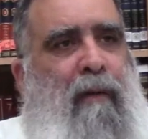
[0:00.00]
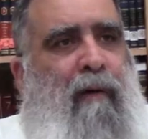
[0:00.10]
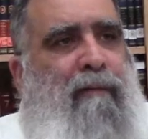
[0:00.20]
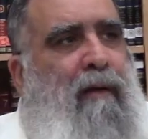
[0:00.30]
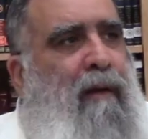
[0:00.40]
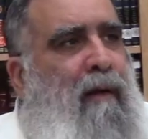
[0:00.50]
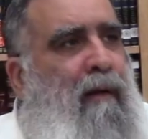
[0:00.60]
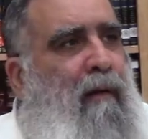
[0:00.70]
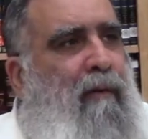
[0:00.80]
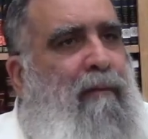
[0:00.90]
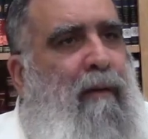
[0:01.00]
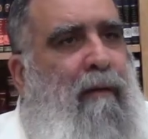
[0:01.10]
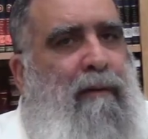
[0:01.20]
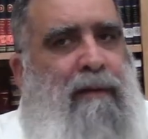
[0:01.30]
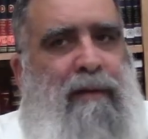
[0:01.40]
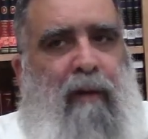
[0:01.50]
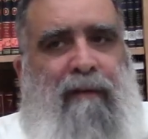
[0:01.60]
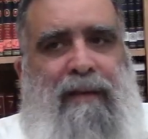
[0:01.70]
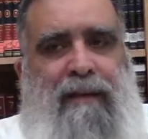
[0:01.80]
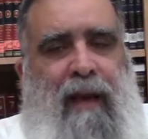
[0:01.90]
of the of the
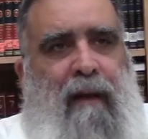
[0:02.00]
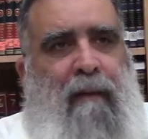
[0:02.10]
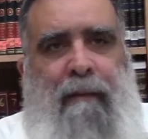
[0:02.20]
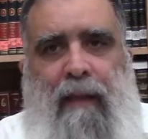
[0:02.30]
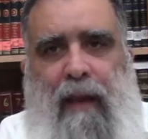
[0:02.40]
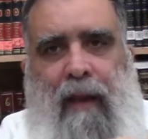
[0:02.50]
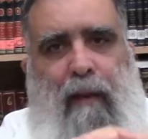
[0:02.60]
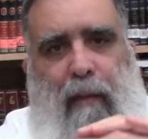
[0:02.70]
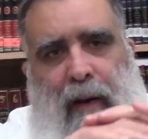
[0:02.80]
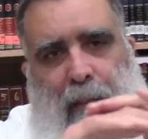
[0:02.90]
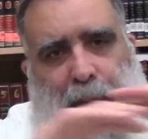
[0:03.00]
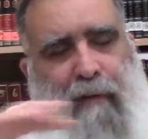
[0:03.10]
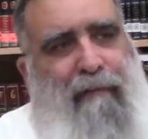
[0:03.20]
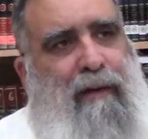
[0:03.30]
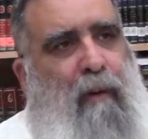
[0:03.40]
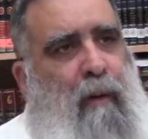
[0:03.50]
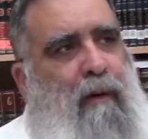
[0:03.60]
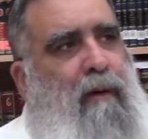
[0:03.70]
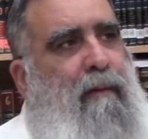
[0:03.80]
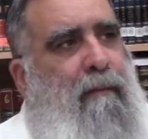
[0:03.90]
of the steel in a in a perfect
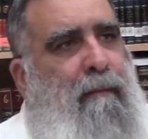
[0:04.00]
order.